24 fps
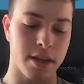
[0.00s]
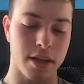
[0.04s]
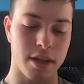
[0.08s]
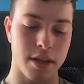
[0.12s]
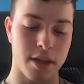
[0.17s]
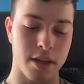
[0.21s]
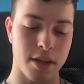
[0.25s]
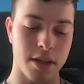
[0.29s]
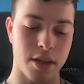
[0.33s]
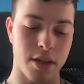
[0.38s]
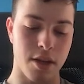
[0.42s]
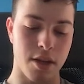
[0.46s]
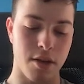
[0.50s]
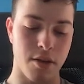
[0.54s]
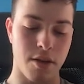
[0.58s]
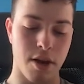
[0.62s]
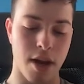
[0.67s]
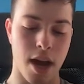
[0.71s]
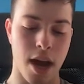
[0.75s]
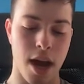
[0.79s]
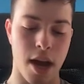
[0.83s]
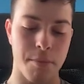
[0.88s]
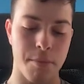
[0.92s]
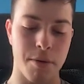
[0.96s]
So
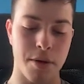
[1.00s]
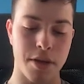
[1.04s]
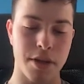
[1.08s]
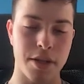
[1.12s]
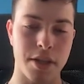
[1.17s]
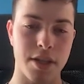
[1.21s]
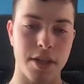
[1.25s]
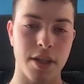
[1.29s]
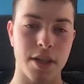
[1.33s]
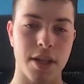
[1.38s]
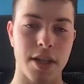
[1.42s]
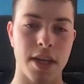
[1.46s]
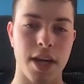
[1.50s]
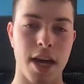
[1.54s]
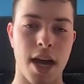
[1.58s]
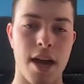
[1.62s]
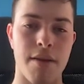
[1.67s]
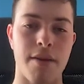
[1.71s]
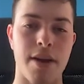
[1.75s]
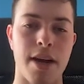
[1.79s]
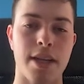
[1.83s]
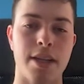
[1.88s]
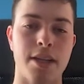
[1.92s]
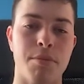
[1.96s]
I personally, I've
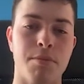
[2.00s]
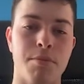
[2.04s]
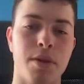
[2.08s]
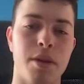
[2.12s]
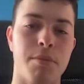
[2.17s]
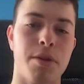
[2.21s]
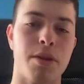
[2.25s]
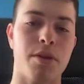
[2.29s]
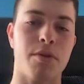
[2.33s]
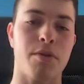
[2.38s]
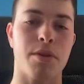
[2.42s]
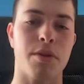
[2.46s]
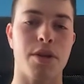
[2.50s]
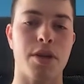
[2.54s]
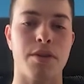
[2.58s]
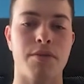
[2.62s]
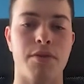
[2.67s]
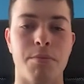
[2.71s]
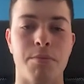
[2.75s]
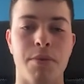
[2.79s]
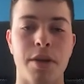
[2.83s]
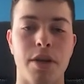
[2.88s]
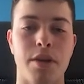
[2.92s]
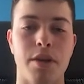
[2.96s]
had some limit orders
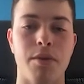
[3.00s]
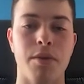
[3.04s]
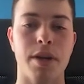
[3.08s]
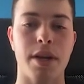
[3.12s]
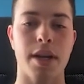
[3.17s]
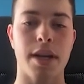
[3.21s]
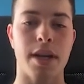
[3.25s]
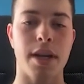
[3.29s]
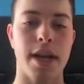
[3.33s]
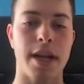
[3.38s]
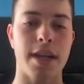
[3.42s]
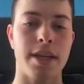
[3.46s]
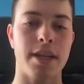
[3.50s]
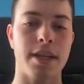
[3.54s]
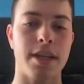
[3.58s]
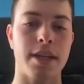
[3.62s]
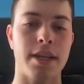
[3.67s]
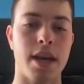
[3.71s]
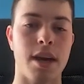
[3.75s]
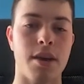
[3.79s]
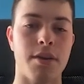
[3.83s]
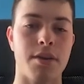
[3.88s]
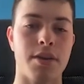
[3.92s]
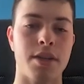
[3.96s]
for Bitcoin at
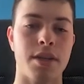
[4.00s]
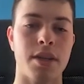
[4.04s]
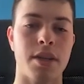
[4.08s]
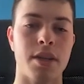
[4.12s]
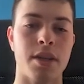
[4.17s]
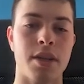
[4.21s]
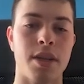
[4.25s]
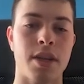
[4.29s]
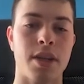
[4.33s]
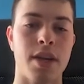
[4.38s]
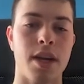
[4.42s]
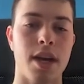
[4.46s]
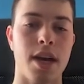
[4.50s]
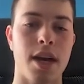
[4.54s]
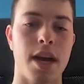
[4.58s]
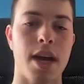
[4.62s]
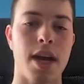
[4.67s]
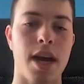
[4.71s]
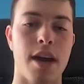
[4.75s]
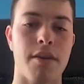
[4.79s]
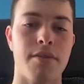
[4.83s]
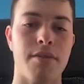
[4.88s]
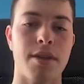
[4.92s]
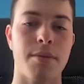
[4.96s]
18,000. I
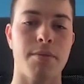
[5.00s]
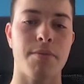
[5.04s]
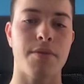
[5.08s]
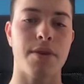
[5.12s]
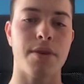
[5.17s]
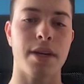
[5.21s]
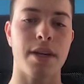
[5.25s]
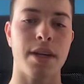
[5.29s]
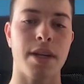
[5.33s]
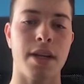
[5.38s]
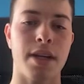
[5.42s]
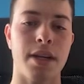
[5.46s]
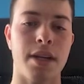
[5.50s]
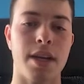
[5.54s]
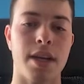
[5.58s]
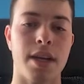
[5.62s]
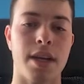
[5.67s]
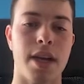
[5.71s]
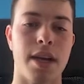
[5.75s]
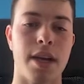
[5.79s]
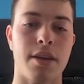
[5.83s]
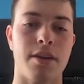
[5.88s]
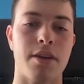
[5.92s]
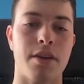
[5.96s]
have some for ETH at
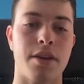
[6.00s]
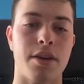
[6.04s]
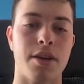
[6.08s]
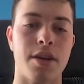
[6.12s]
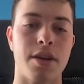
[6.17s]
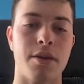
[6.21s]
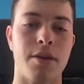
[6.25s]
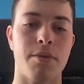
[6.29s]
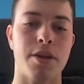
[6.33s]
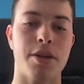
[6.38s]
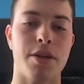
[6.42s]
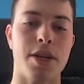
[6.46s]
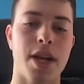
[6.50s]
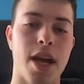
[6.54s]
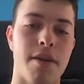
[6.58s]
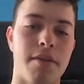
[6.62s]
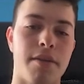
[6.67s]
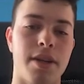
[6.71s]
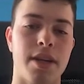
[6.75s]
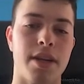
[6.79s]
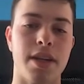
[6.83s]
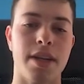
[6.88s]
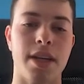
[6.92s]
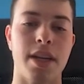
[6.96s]
830, which
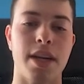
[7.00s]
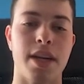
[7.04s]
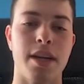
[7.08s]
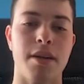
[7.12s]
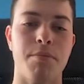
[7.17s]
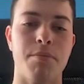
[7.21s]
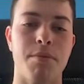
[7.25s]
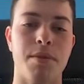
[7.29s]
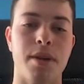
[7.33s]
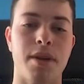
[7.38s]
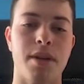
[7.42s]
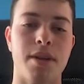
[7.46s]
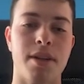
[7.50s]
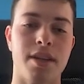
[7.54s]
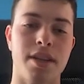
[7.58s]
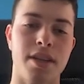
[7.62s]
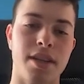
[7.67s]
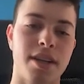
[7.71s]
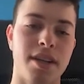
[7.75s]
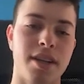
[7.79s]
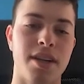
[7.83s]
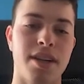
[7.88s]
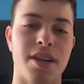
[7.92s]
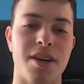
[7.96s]
haven't hit yet, but
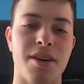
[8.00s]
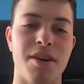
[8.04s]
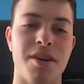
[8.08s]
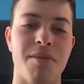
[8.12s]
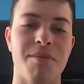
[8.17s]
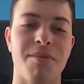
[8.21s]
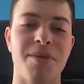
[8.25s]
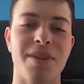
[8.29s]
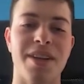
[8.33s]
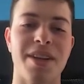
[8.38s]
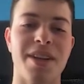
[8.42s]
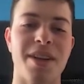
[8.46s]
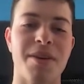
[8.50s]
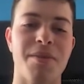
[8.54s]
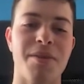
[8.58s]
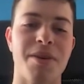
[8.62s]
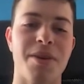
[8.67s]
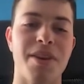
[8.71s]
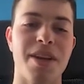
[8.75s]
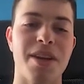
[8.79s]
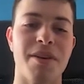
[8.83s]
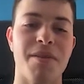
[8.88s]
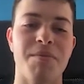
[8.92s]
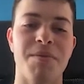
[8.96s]
hopefully they
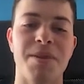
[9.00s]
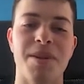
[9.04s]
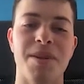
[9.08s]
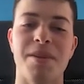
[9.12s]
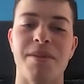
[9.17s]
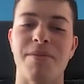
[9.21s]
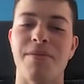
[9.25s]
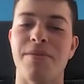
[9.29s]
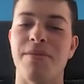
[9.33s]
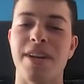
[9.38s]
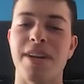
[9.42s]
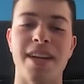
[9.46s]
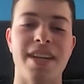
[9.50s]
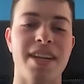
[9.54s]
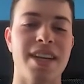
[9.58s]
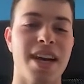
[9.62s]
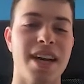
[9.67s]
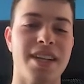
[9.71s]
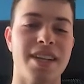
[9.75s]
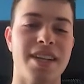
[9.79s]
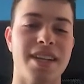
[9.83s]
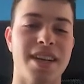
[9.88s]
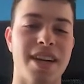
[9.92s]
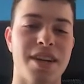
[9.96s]
will. That would be a
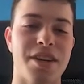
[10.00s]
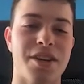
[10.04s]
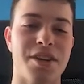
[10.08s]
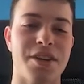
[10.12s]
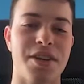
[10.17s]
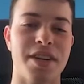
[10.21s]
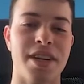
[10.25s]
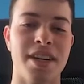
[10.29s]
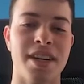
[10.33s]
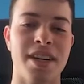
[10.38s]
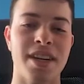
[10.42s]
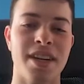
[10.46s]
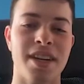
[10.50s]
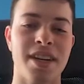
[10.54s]
fantastic entry.